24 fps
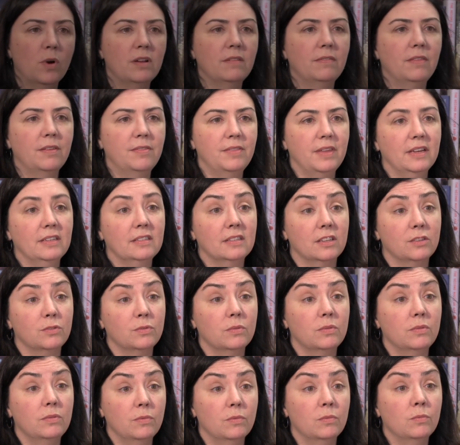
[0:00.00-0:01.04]
one of the things that's
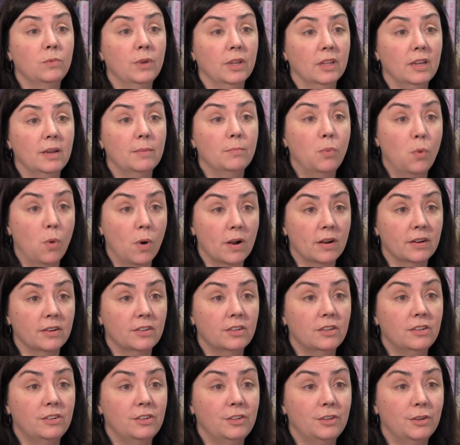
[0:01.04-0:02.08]
really
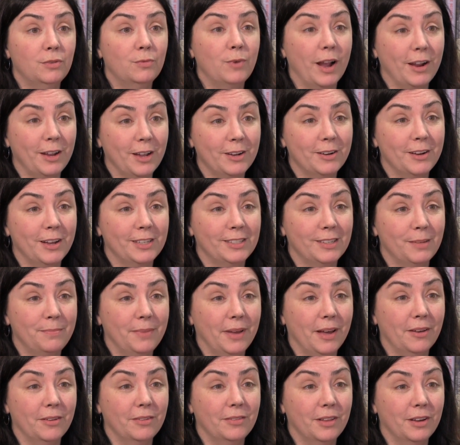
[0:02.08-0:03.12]
important to recognize
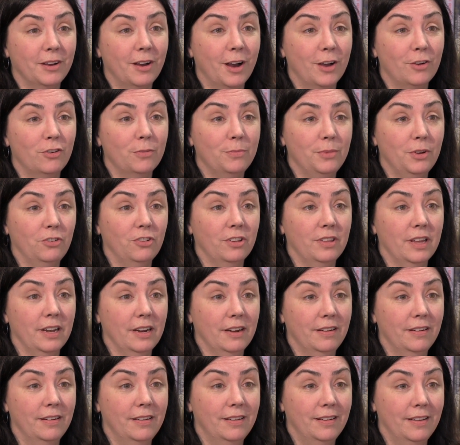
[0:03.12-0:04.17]
about the contribution
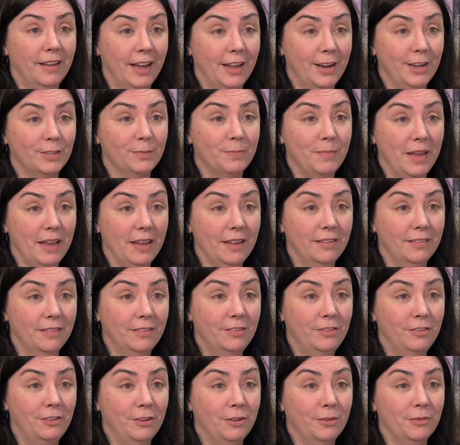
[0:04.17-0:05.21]
that Ed has made
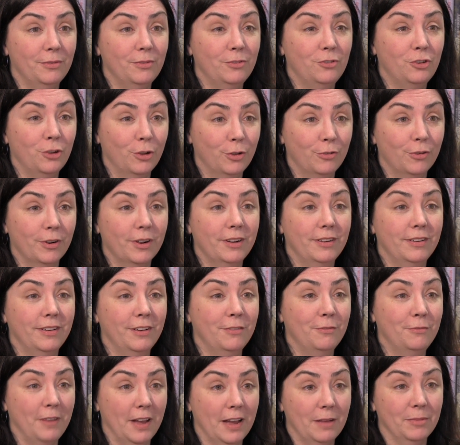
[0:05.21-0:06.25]
to children
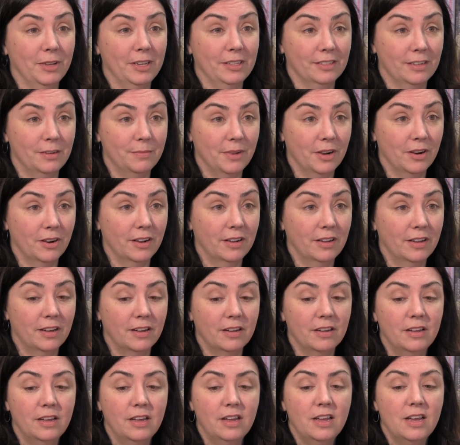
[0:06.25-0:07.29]
and families in
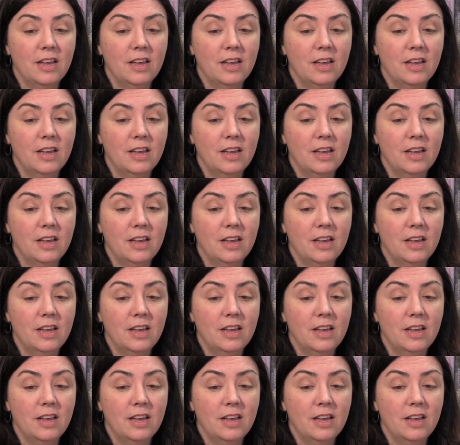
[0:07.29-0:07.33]
America